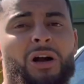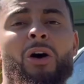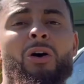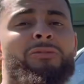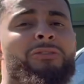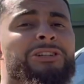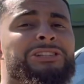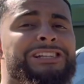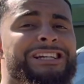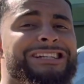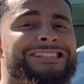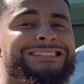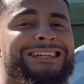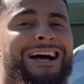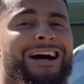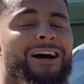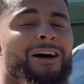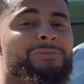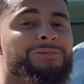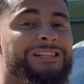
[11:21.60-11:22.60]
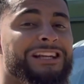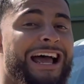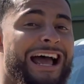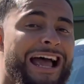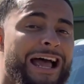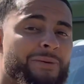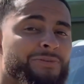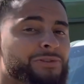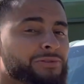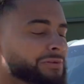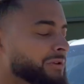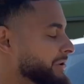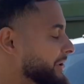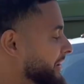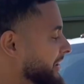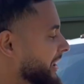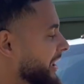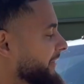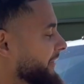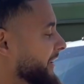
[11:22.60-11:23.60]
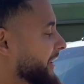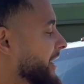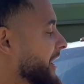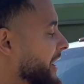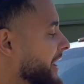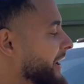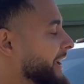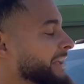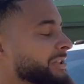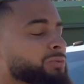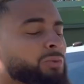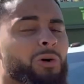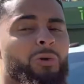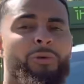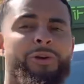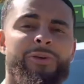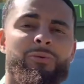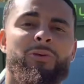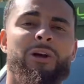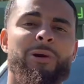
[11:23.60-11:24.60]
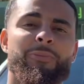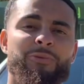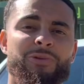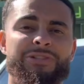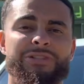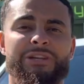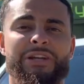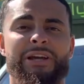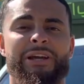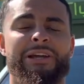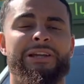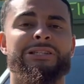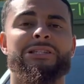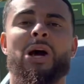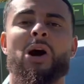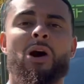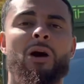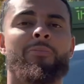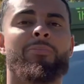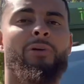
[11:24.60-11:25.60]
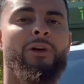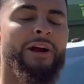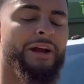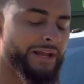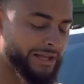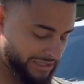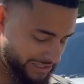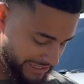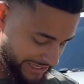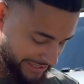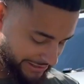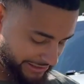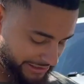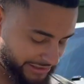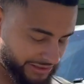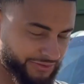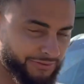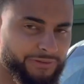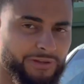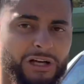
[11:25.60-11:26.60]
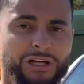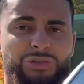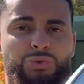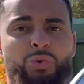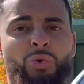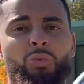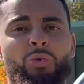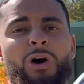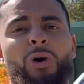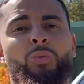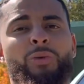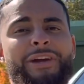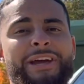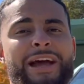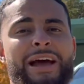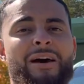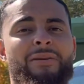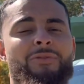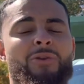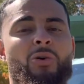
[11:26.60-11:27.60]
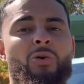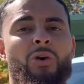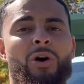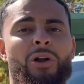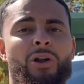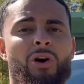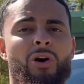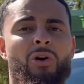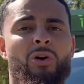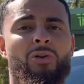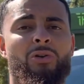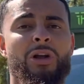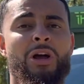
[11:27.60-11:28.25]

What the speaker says: over 10 times and I absolutely love it. It's what we represent, it's our brand. It looks flush with what we have going on.